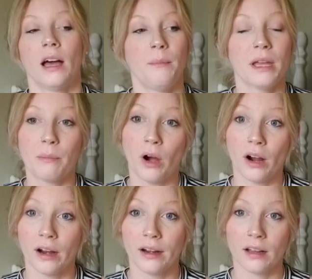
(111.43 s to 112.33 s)
A big
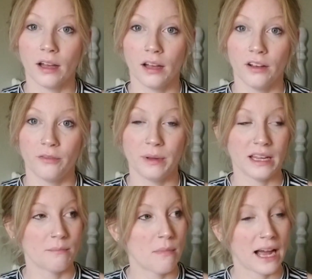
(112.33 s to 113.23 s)
part of
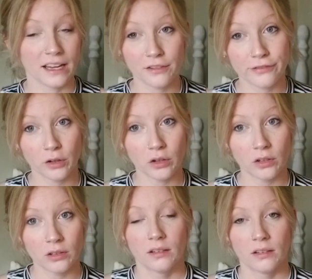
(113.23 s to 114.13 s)
being
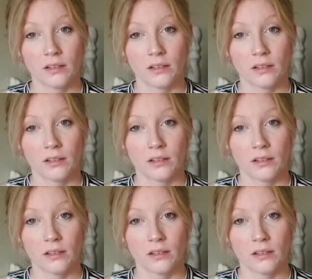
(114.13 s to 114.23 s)
mindful